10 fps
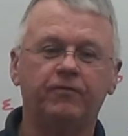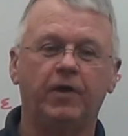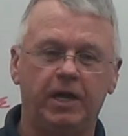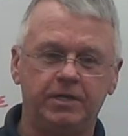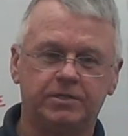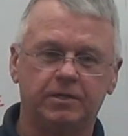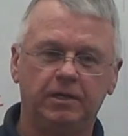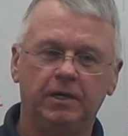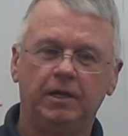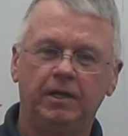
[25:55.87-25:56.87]
faced
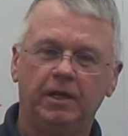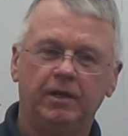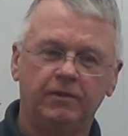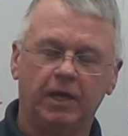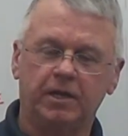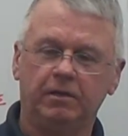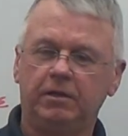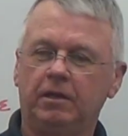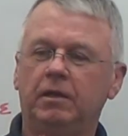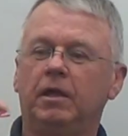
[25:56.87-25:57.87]
that could